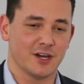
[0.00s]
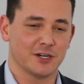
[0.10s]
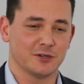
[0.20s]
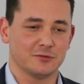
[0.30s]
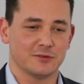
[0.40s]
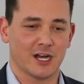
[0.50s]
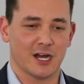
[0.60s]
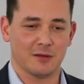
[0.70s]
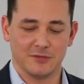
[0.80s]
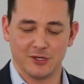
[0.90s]
know,
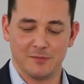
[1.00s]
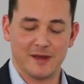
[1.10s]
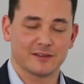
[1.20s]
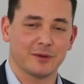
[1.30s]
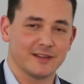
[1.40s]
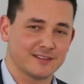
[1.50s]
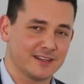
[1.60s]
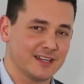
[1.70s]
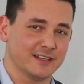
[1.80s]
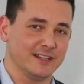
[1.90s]
the best place to
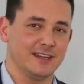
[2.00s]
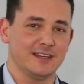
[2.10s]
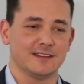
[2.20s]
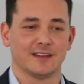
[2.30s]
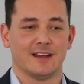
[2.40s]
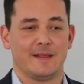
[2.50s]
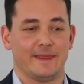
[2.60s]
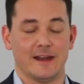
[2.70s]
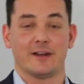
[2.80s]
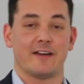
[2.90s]
get leads.
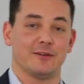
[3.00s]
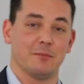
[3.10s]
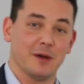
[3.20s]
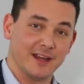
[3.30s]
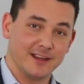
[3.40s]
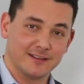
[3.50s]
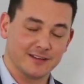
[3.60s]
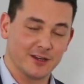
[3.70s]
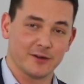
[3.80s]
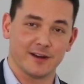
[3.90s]
They don't have the money to
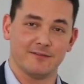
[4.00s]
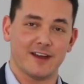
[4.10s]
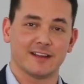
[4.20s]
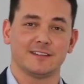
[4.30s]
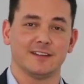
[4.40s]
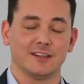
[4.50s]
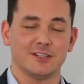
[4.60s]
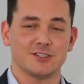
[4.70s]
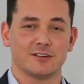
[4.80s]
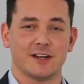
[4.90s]
go and invest in lead
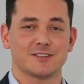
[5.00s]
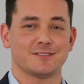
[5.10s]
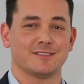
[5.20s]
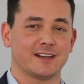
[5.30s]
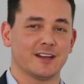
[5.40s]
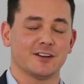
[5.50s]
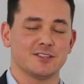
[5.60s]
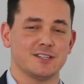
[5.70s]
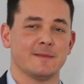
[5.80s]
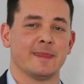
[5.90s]
generation or
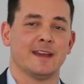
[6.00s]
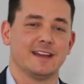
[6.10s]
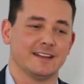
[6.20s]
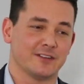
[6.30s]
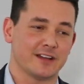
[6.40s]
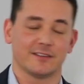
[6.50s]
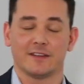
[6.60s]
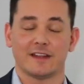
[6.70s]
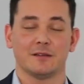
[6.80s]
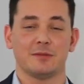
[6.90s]
technology. So
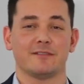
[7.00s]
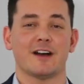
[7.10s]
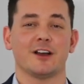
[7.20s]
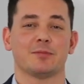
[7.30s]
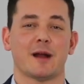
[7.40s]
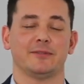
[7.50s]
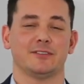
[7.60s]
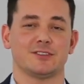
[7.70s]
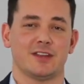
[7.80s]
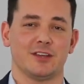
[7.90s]
that's a big value
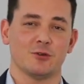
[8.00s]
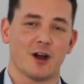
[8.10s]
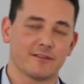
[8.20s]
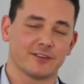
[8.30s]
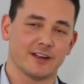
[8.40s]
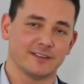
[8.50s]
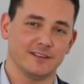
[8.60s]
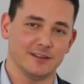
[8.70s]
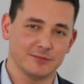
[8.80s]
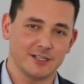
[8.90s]
proposition that you offer as a
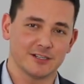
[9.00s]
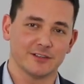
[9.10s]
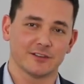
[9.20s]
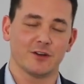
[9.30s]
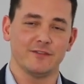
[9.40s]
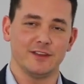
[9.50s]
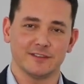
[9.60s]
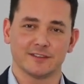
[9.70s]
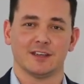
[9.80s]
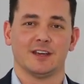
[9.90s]
team leader, is all of
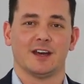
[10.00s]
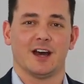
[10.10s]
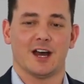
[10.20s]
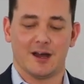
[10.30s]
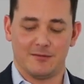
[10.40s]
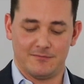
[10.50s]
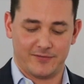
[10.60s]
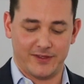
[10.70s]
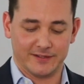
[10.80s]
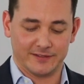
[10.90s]
these
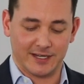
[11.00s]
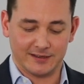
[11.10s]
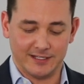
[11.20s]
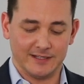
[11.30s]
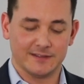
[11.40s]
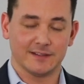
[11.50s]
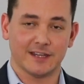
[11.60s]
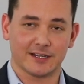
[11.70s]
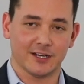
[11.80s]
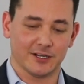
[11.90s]
things like leads and
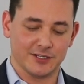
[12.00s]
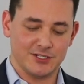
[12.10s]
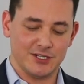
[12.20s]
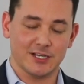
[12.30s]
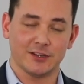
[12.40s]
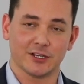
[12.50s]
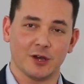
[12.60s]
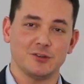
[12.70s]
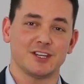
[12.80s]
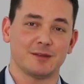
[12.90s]
technology and the
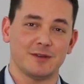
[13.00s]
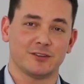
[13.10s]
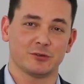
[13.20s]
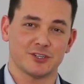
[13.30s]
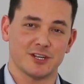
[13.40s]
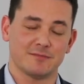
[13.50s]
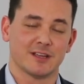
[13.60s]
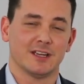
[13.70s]
coaching and mentorship.